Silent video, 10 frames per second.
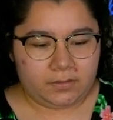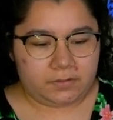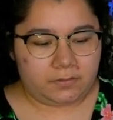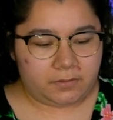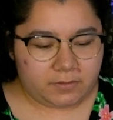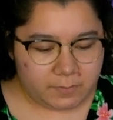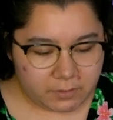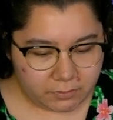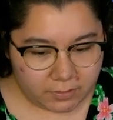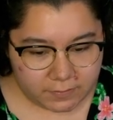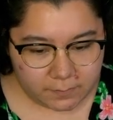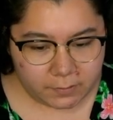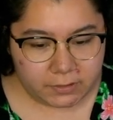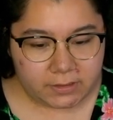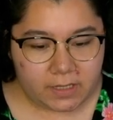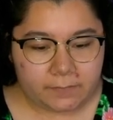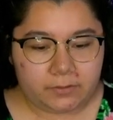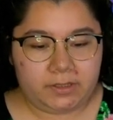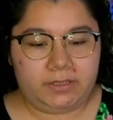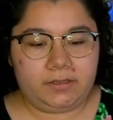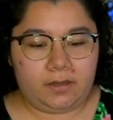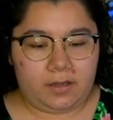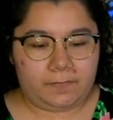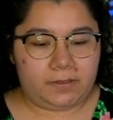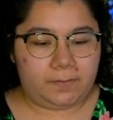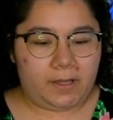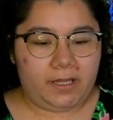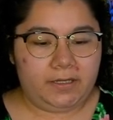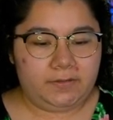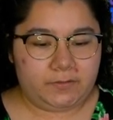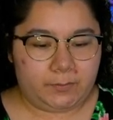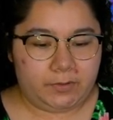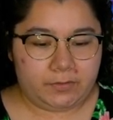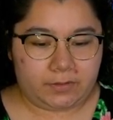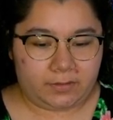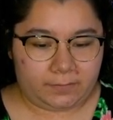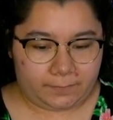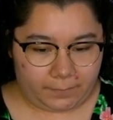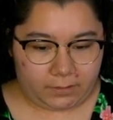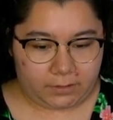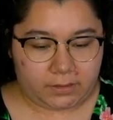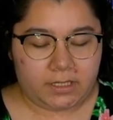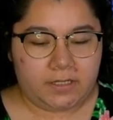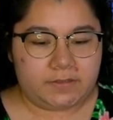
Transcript: So Christmas tree is typically an evergreen, often a pine, spruce, or fir,